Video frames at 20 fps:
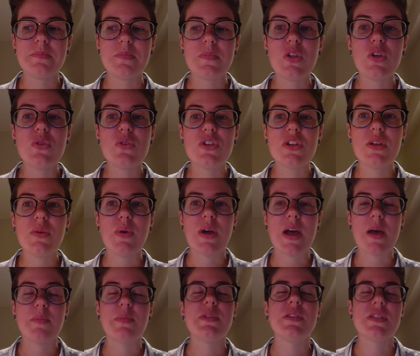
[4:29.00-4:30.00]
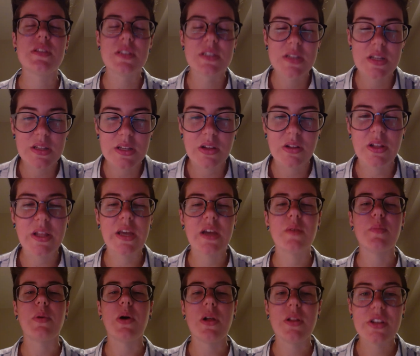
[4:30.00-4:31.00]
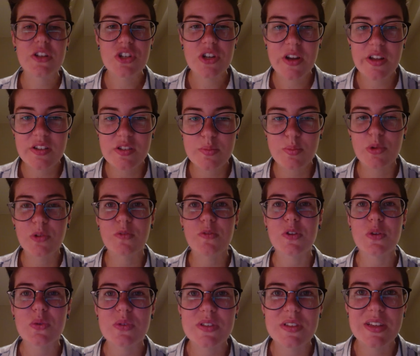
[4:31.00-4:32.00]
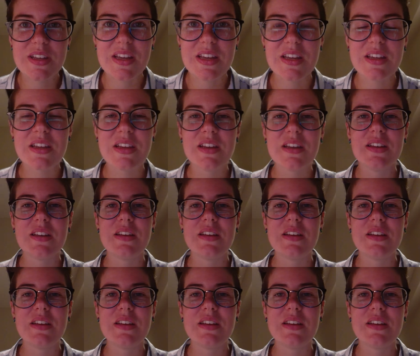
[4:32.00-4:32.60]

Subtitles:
usually what happens is that they'll like apologize profusely.